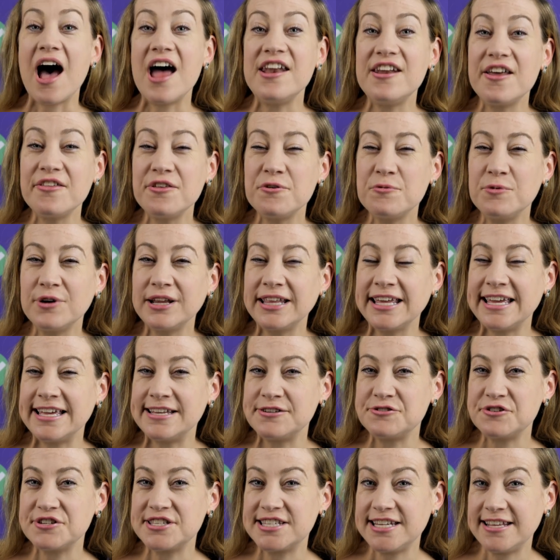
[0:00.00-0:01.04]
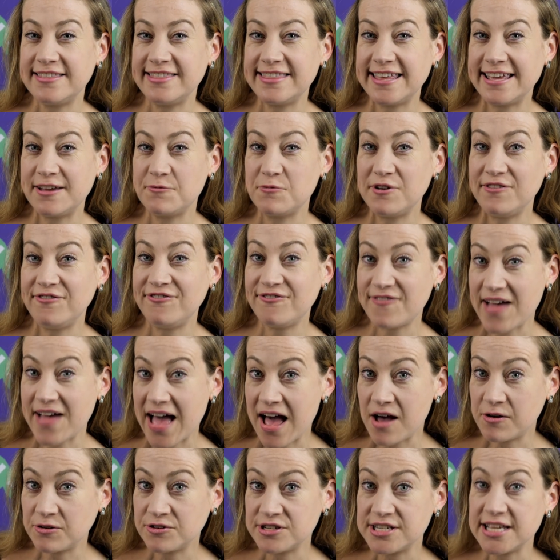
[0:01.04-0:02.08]
Another really interesting thing we
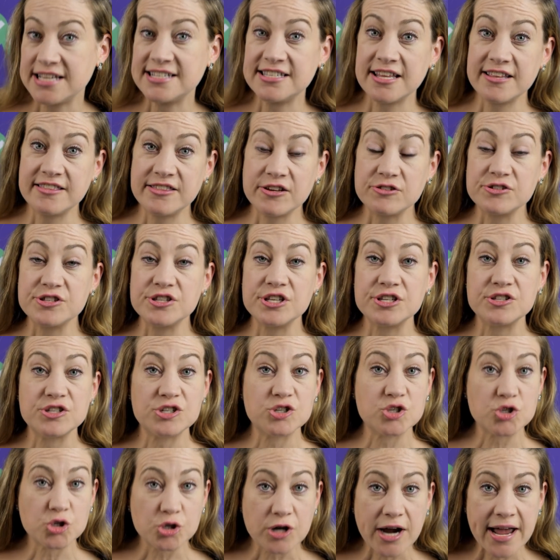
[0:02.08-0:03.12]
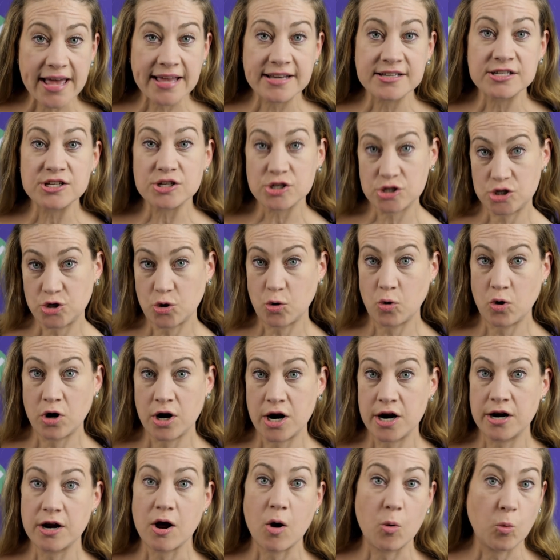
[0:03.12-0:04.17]
found is that there's this trend
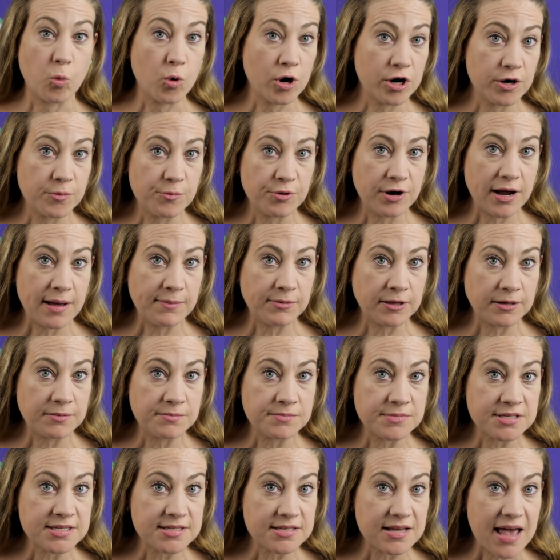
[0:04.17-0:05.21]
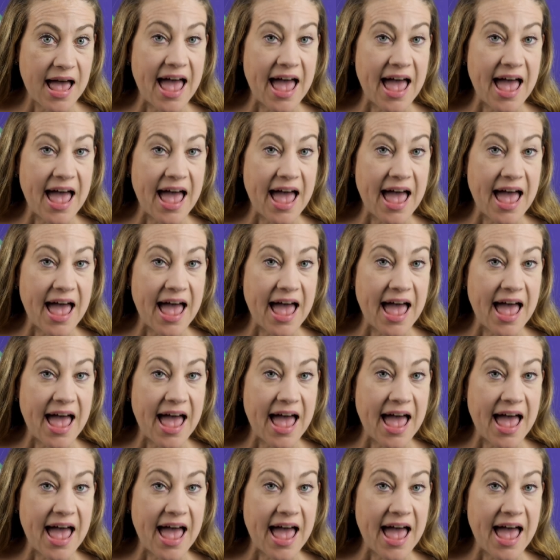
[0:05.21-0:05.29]
toward word problems